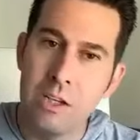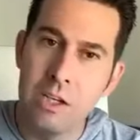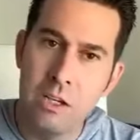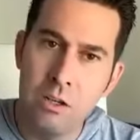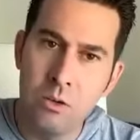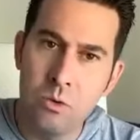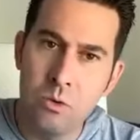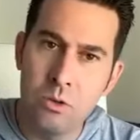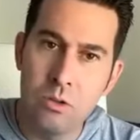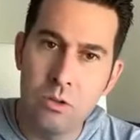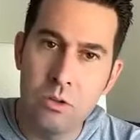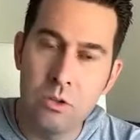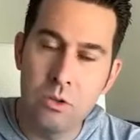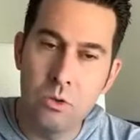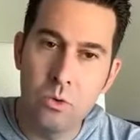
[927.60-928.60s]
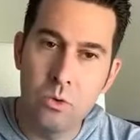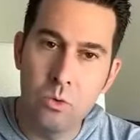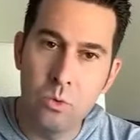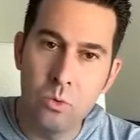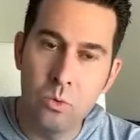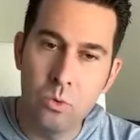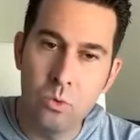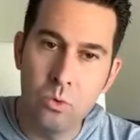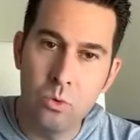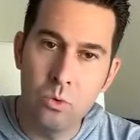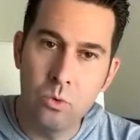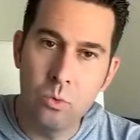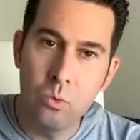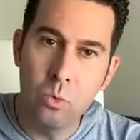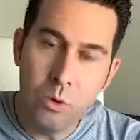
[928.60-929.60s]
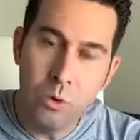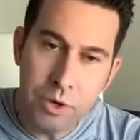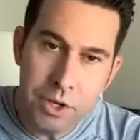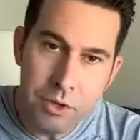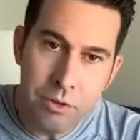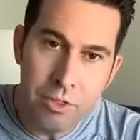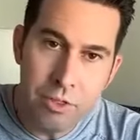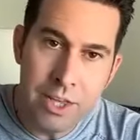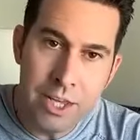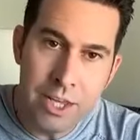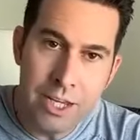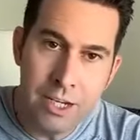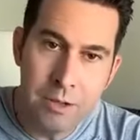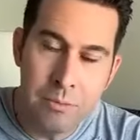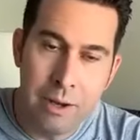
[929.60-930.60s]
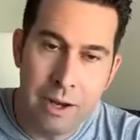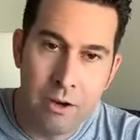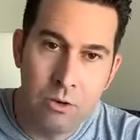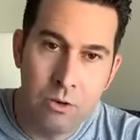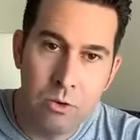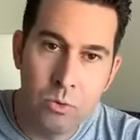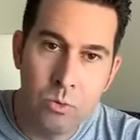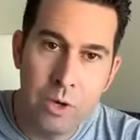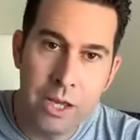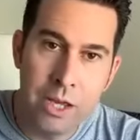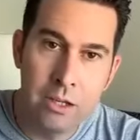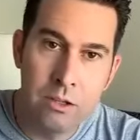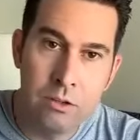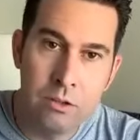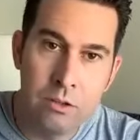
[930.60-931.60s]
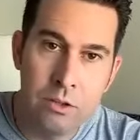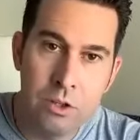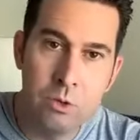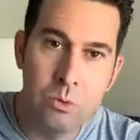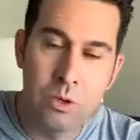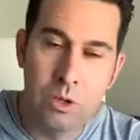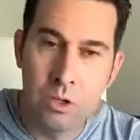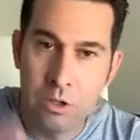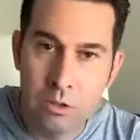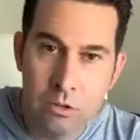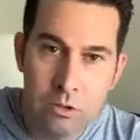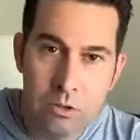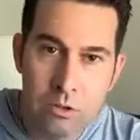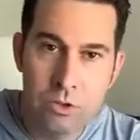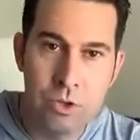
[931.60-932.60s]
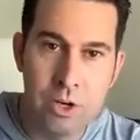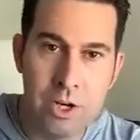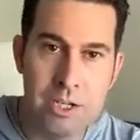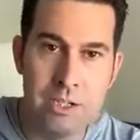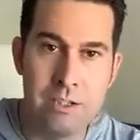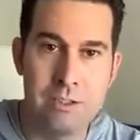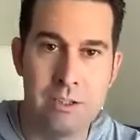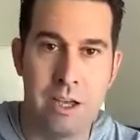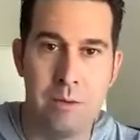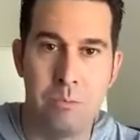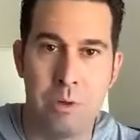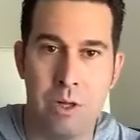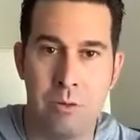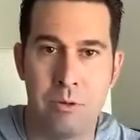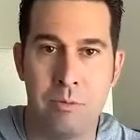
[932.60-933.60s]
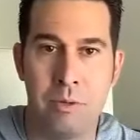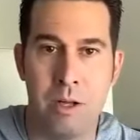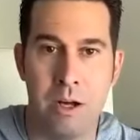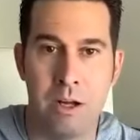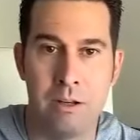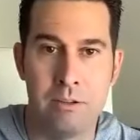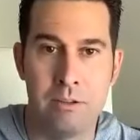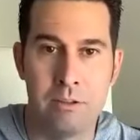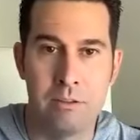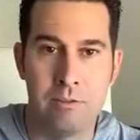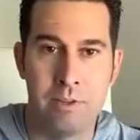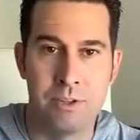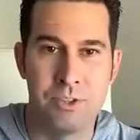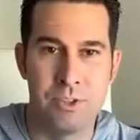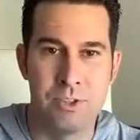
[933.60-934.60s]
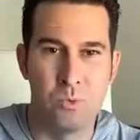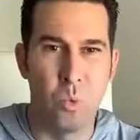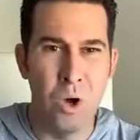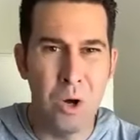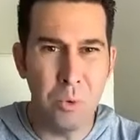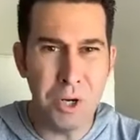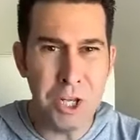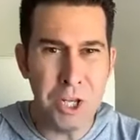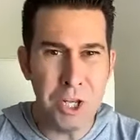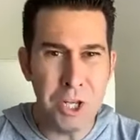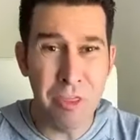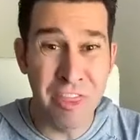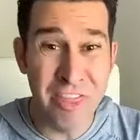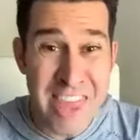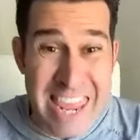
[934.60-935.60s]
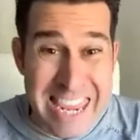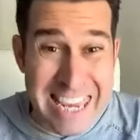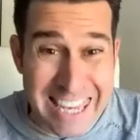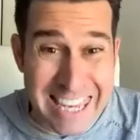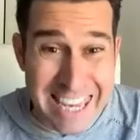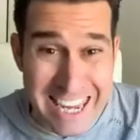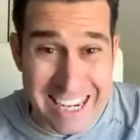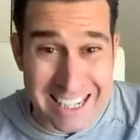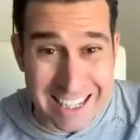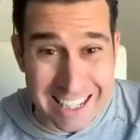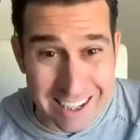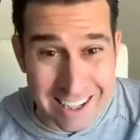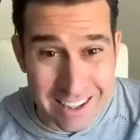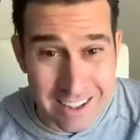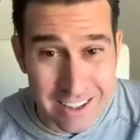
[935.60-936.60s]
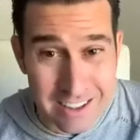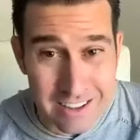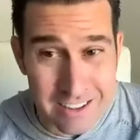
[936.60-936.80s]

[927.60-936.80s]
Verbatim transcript: you know, what were you thinking about when you were trying to decide blah, blah, blah versus what were you thinking?